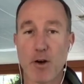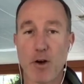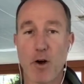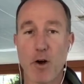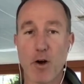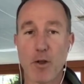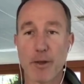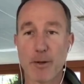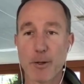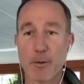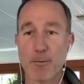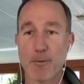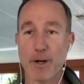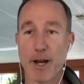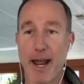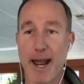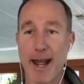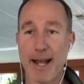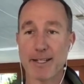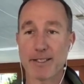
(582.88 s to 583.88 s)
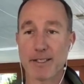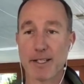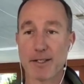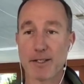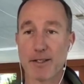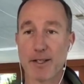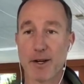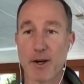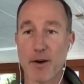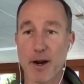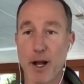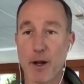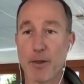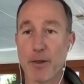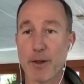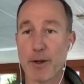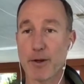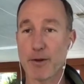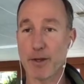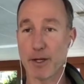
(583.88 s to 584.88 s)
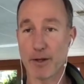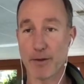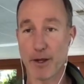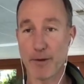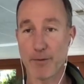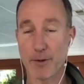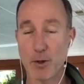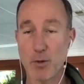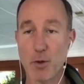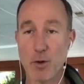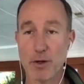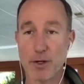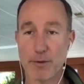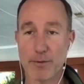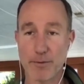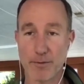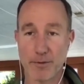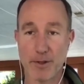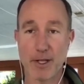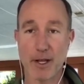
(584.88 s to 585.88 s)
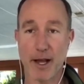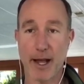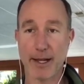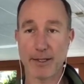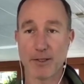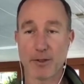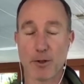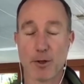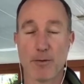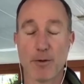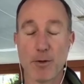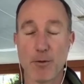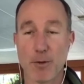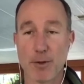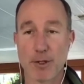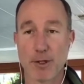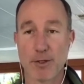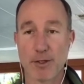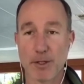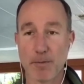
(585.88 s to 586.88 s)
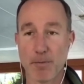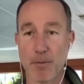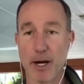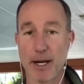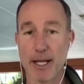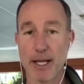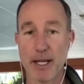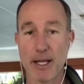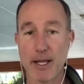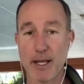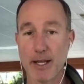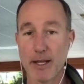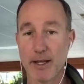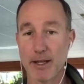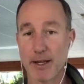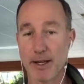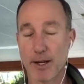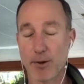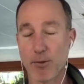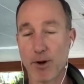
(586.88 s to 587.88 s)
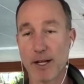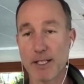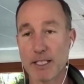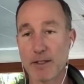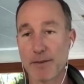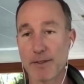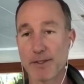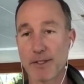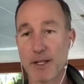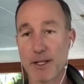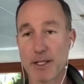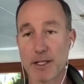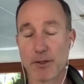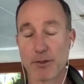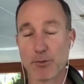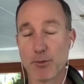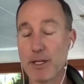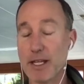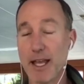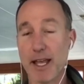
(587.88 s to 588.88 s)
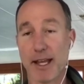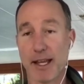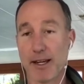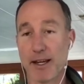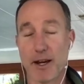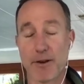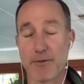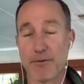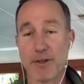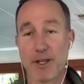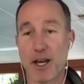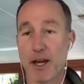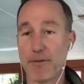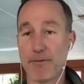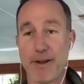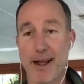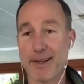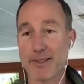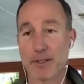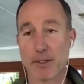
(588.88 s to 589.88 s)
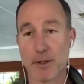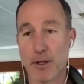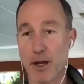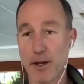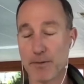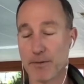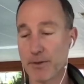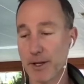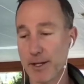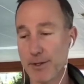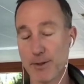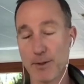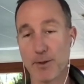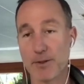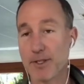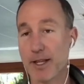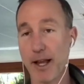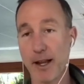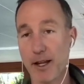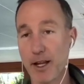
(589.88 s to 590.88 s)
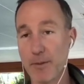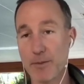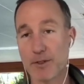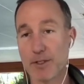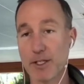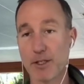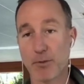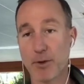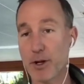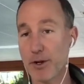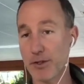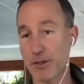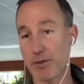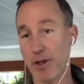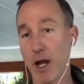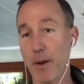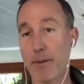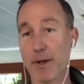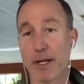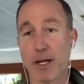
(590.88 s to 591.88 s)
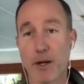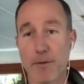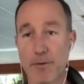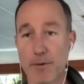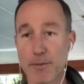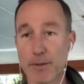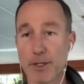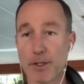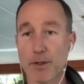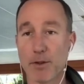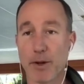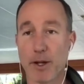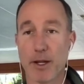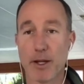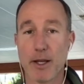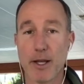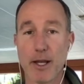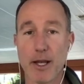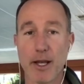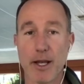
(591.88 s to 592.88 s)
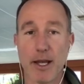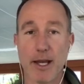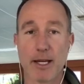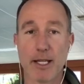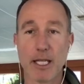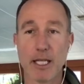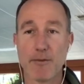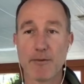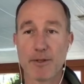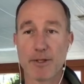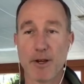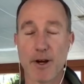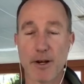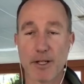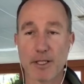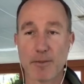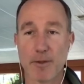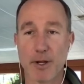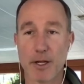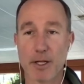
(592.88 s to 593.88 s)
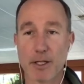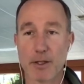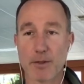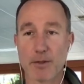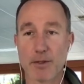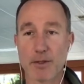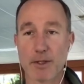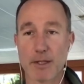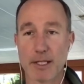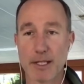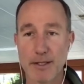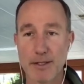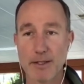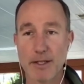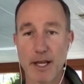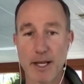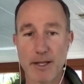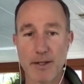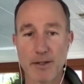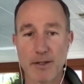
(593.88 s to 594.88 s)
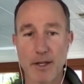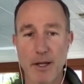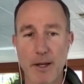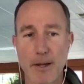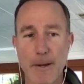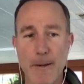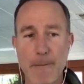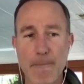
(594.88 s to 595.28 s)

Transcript: all the different assets that are out there. That if you are in fiat, or if you are just in money, Ross even said it, he goes, we can't get out of fiat fast enough. As soon as that comes in, we are swapping it out for Bitcoin. And he even talks about, he goes, these days,